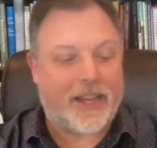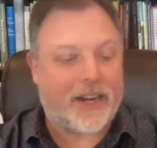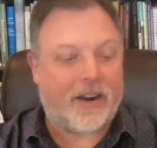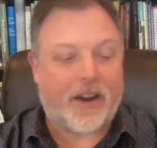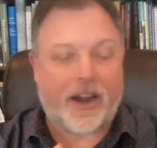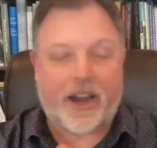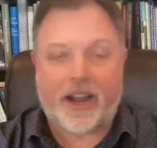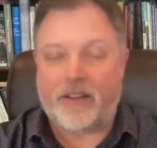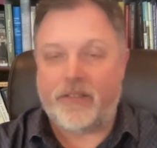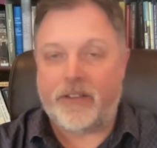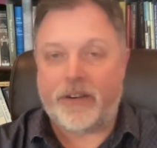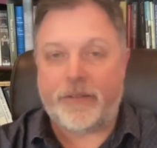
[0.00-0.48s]
they're
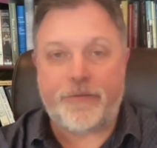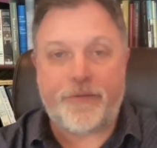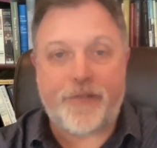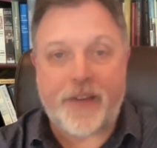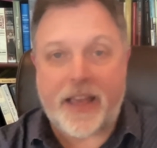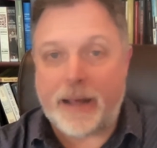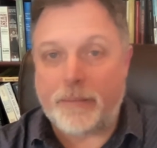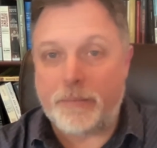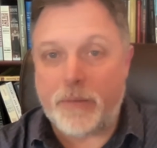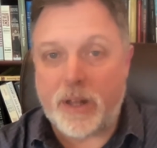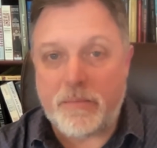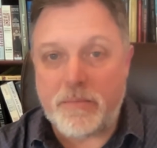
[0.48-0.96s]
hiring
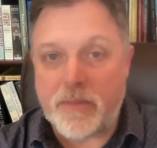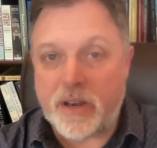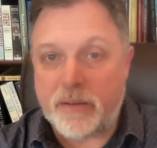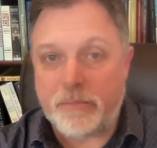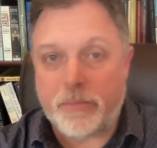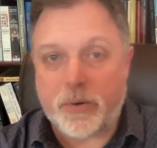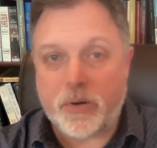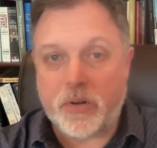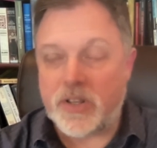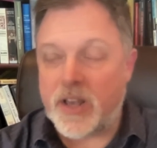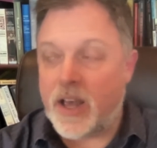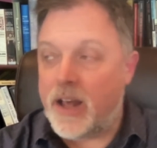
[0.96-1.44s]
family
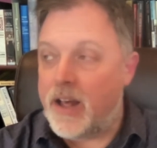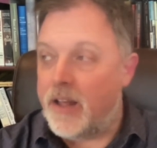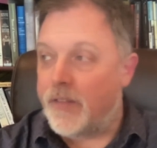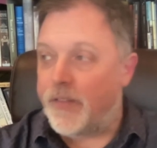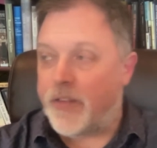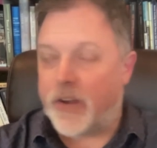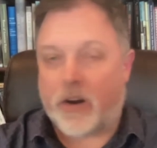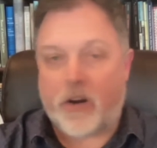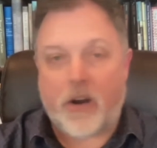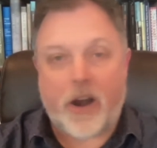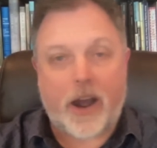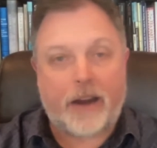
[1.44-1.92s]
members,
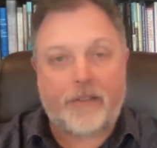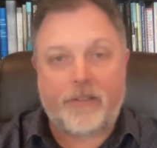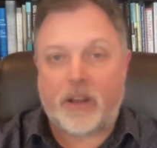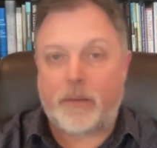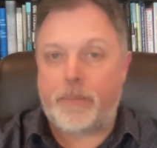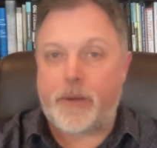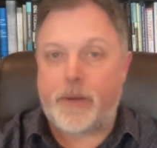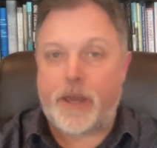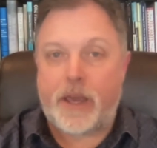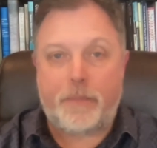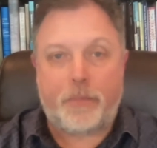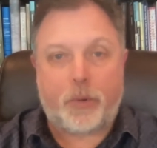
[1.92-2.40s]
they're
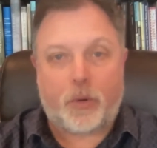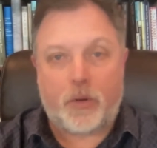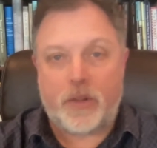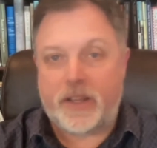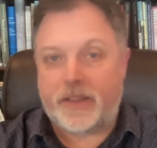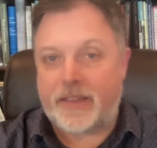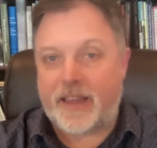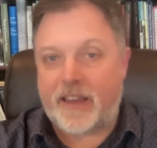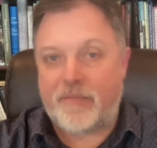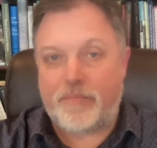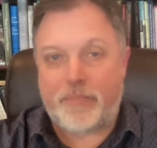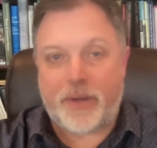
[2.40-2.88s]
hiring people
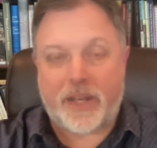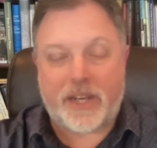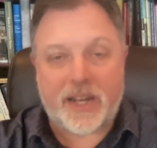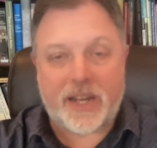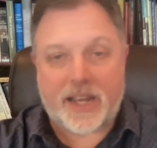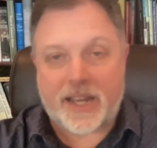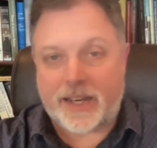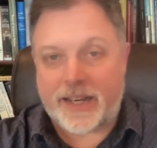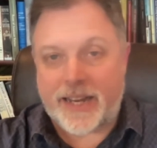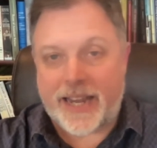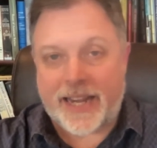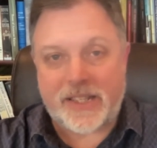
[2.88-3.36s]
that they've been
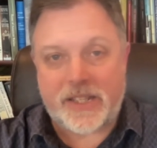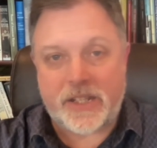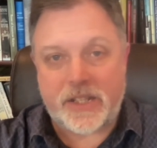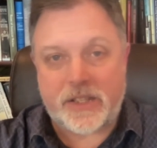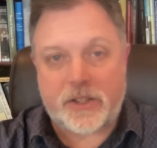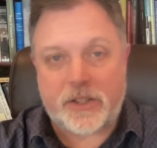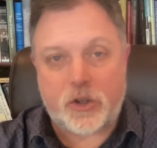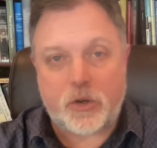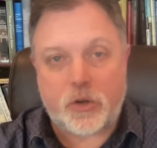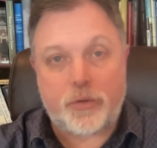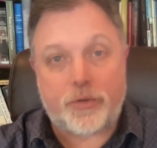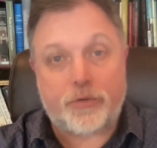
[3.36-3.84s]

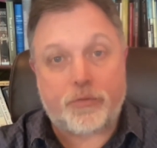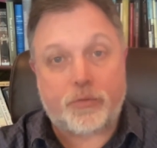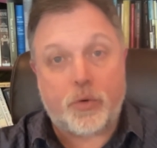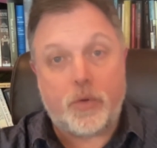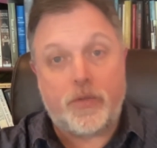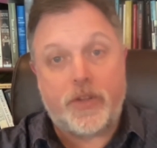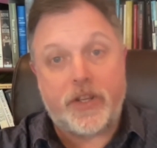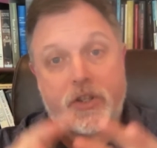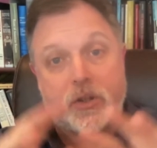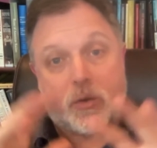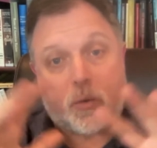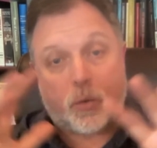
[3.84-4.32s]
connected to through
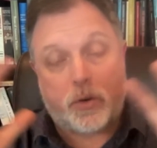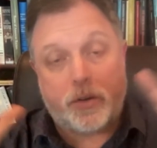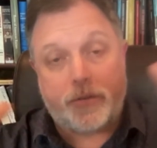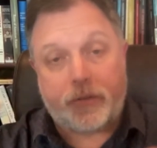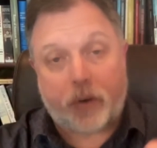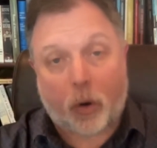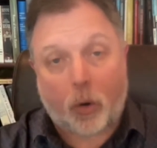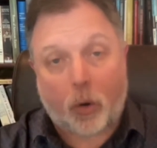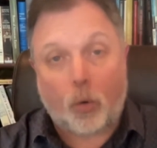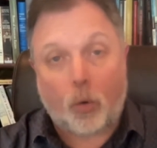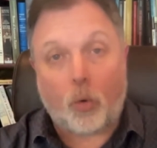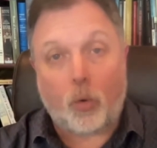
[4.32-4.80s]
this sort
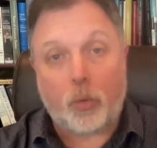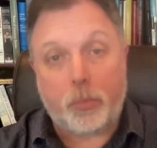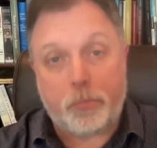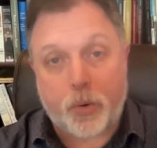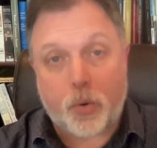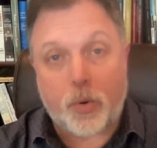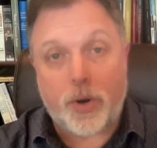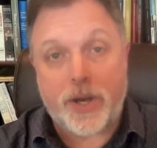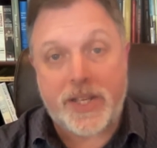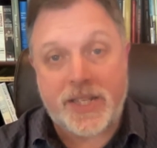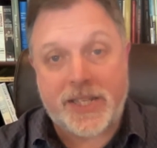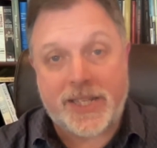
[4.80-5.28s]
of old
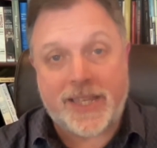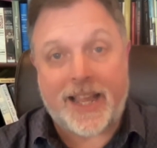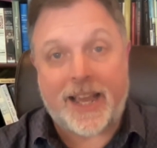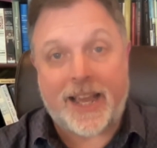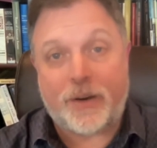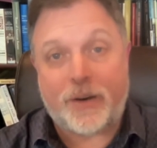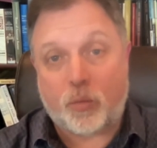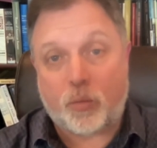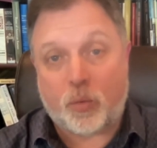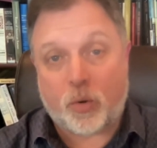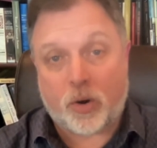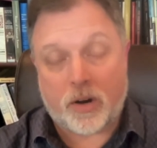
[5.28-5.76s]
boys
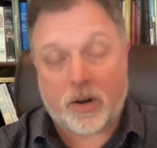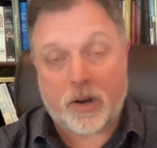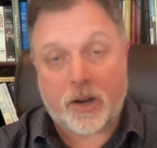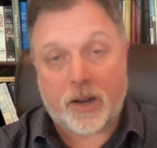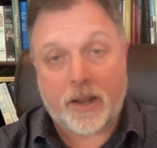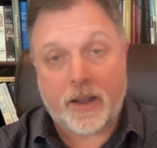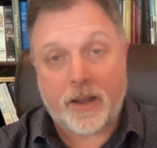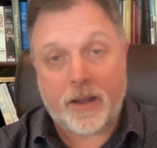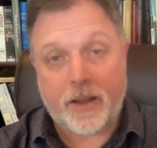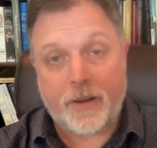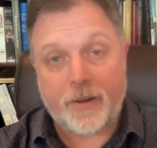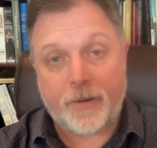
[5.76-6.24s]
network,
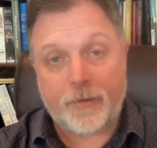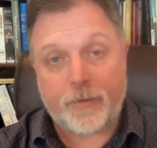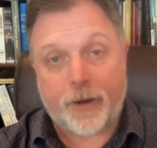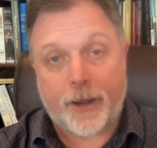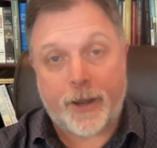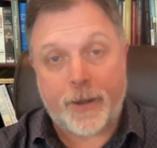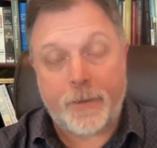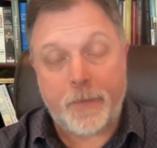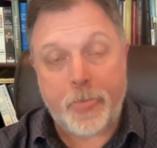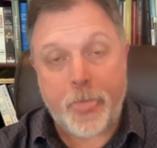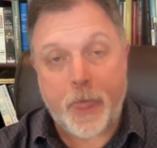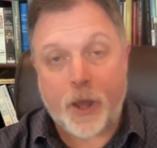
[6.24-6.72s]

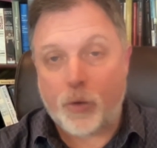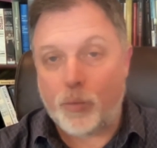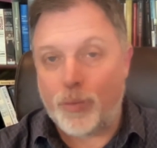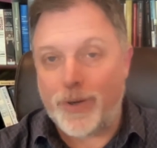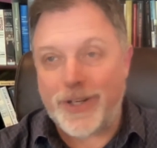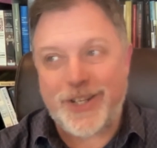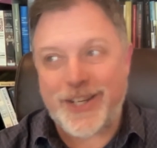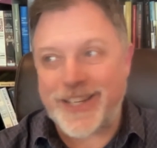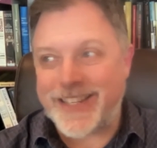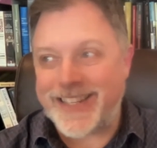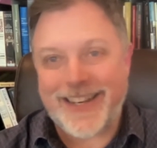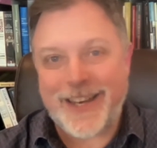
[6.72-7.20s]
right?
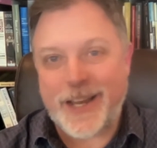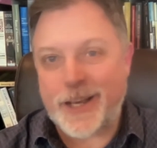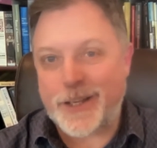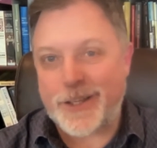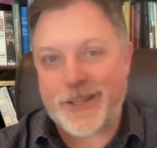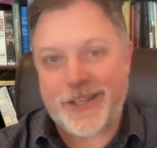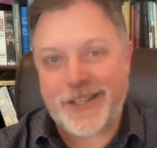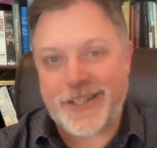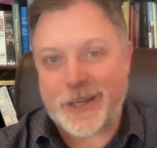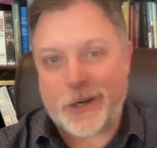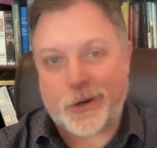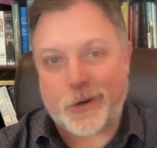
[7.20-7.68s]
Which isn't
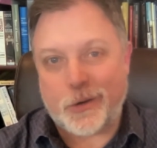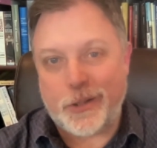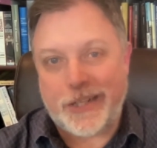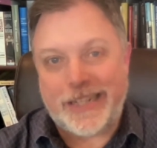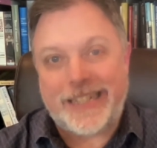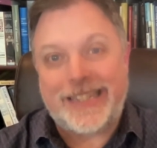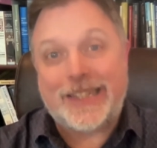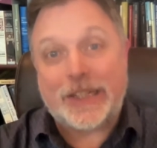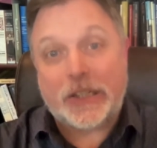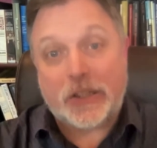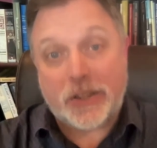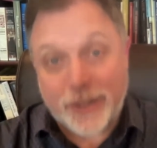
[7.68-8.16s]
necessarily
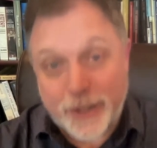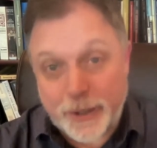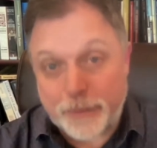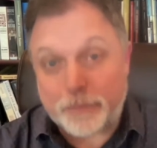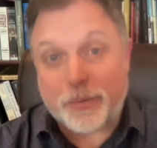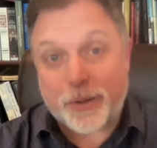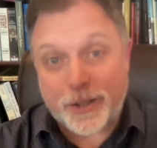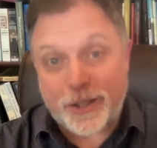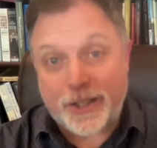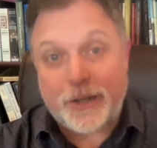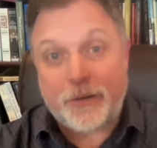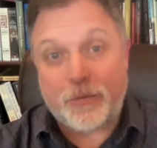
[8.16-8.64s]

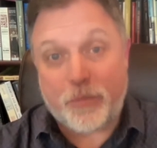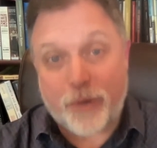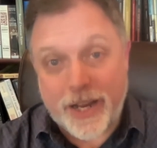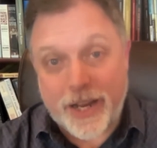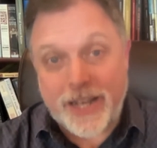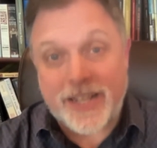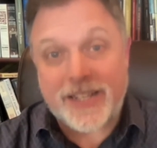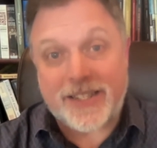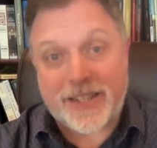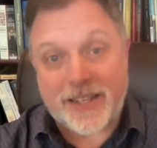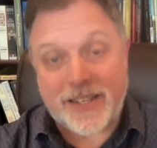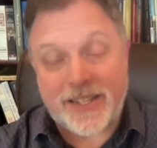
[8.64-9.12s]
deliberately
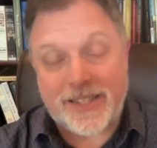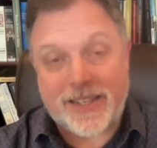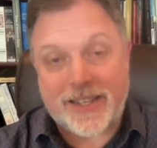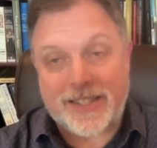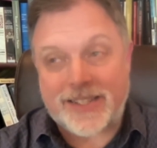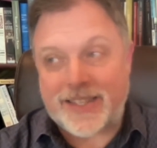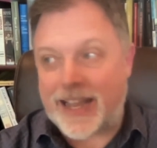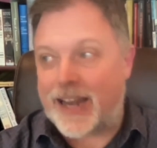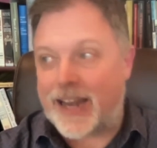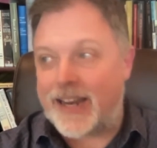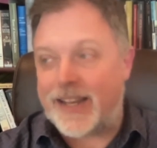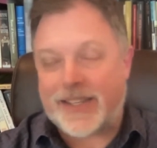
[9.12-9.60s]
racist.
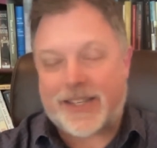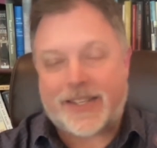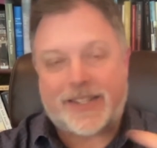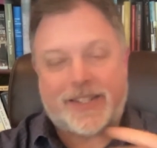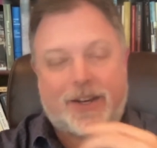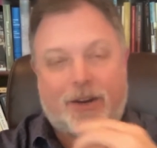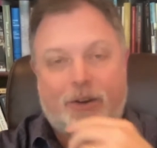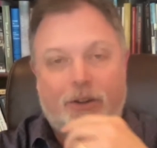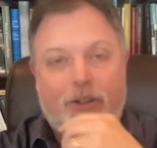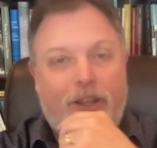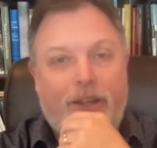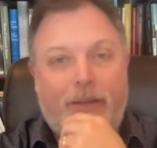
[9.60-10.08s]
It's not
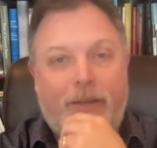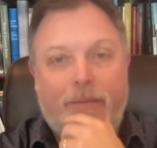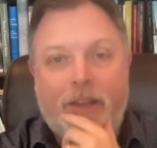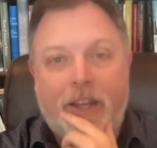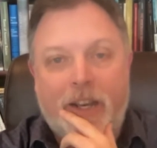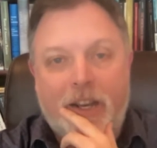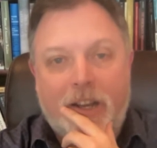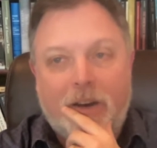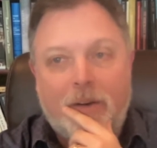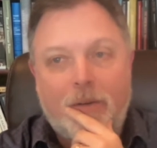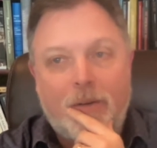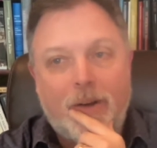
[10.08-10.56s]
necessarily,
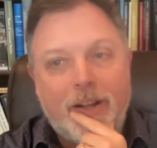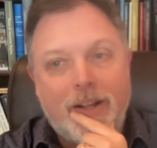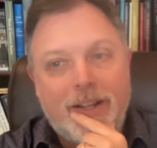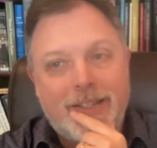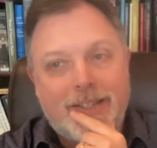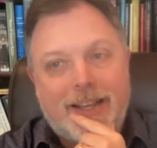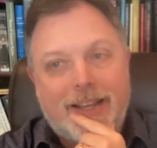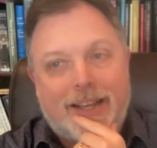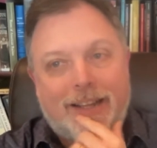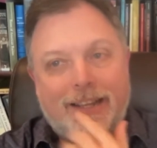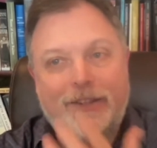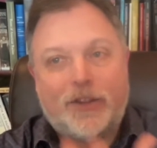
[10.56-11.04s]

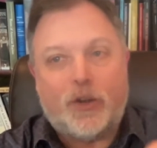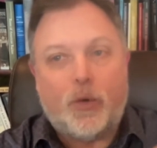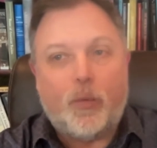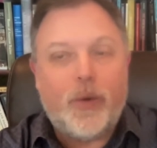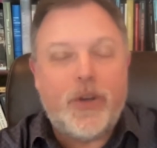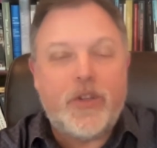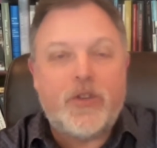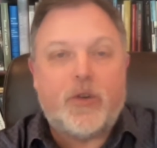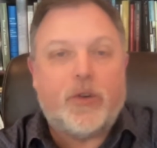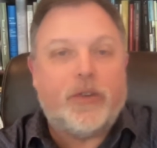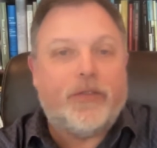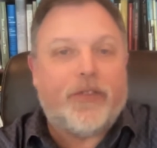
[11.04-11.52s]
it's not like the
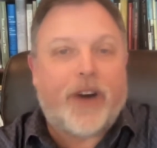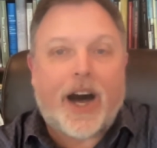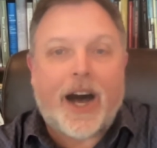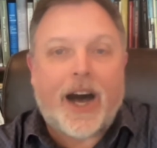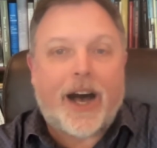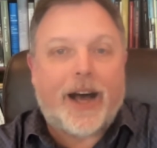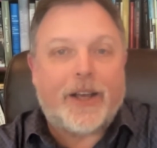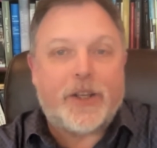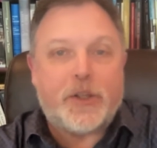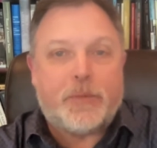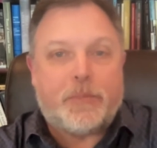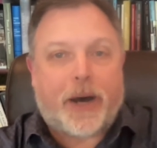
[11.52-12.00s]
Wizard of
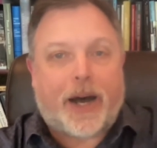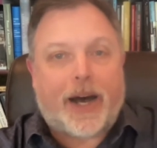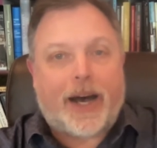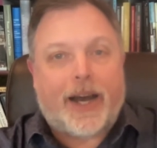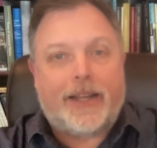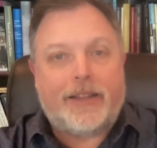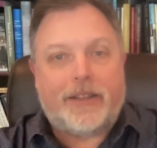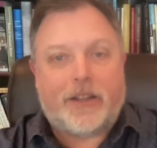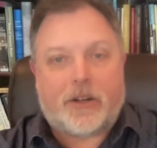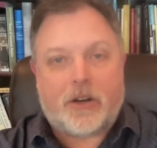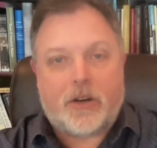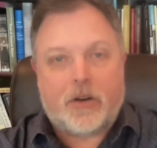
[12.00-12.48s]
Oz
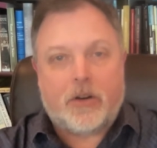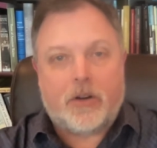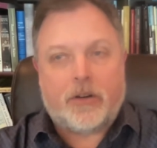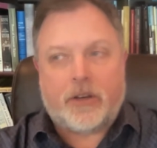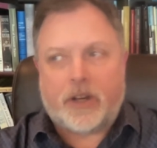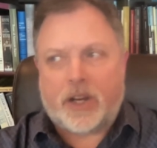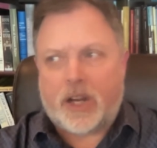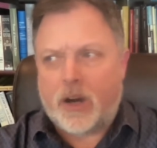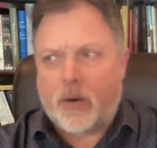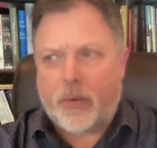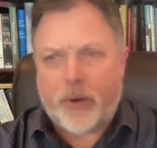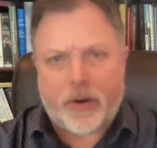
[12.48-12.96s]
behind the
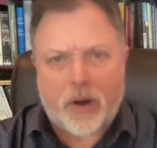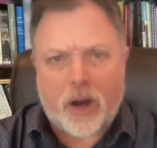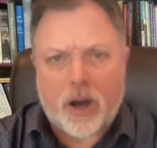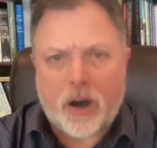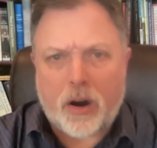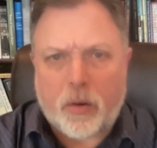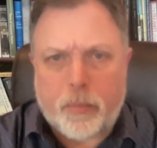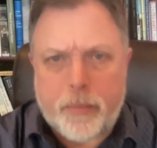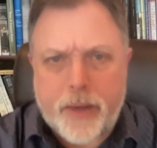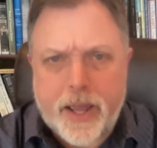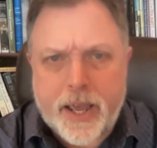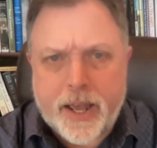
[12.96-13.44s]
curtain going,
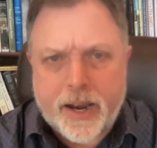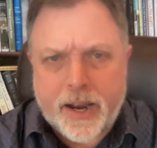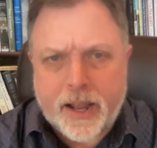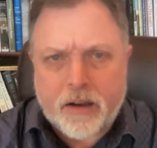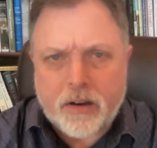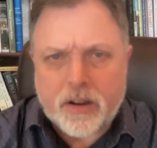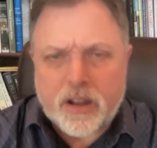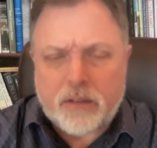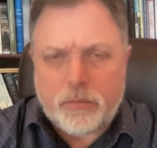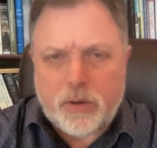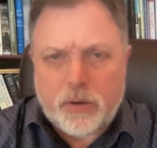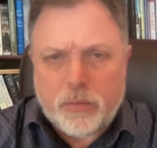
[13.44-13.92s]
oh man,
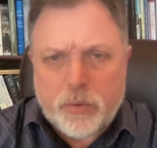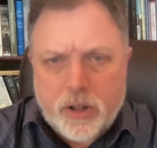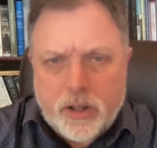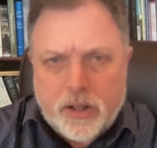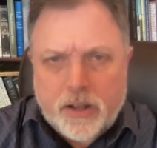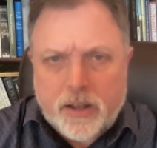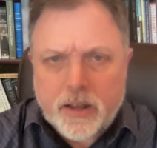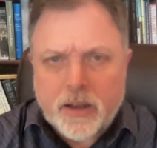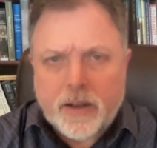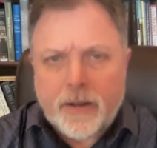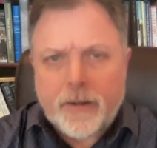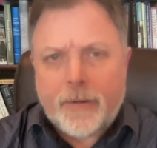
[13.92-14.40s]
how can we
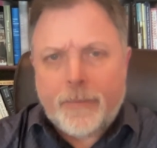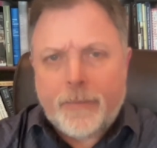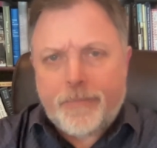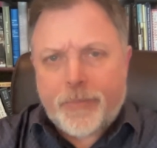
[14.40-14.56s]
really